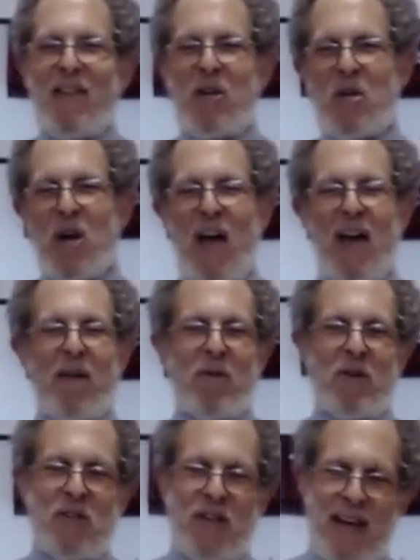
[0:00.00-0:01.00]
the child
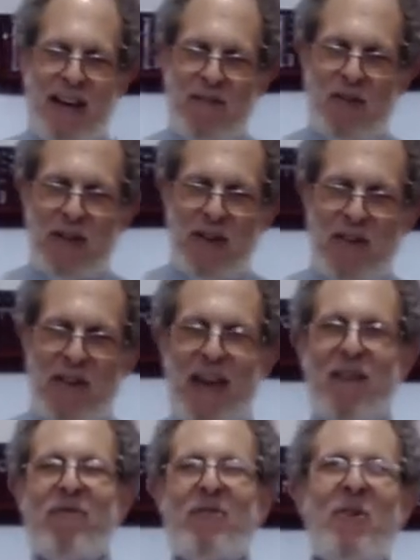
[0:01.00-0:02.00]
receives a little
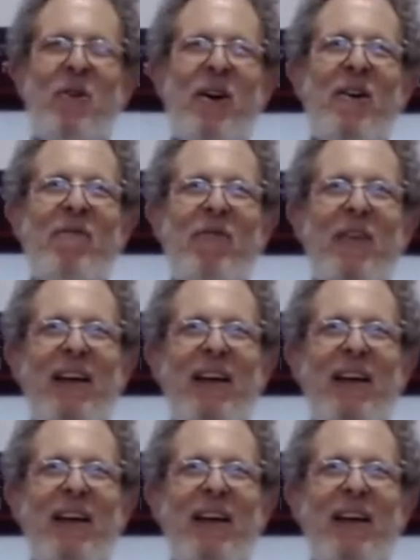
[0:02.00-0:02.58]
gift or